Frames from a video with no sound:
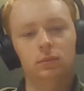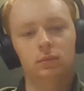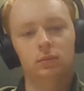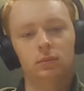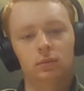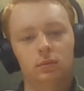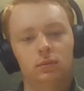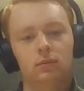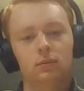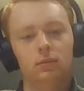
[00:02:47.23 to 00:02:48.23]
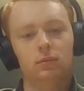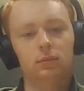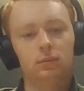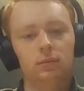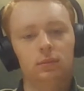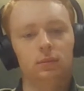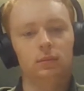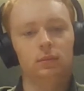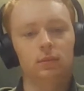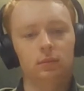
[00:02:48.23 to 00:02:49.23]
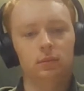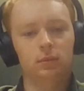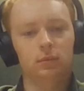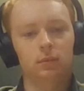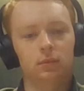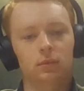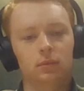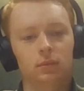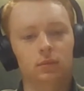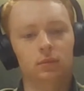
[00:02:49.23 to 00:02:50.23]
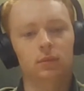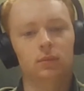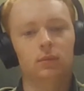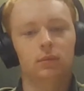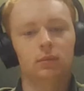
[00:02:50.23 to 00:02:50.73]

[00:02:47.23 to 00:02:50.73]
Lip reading: This person isn't speaking.